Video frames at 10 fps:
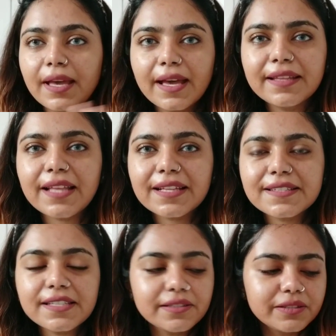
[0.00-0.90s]
And
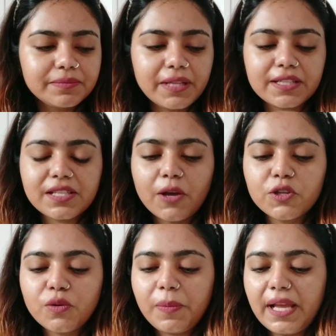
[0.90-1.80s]
that's it. That's how
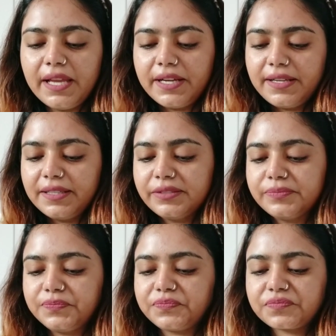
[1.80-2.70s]
you apply it.
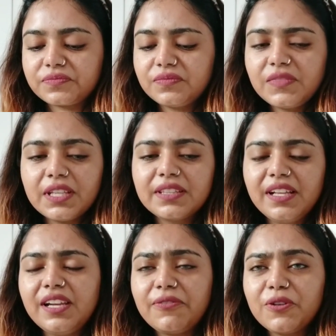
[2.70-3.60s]
The
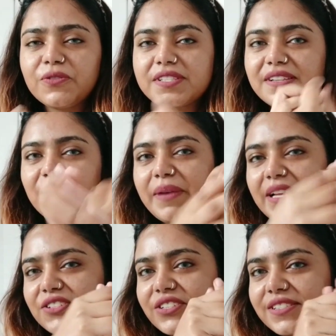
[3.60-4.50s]
leftover serum,
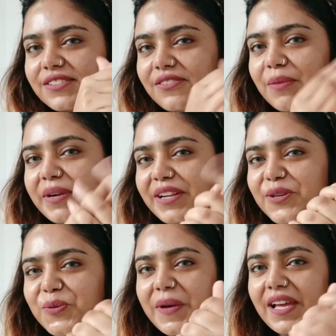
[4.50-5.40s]
I'll just rub it
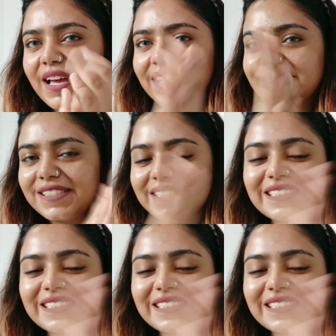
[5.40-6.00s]
into my hands.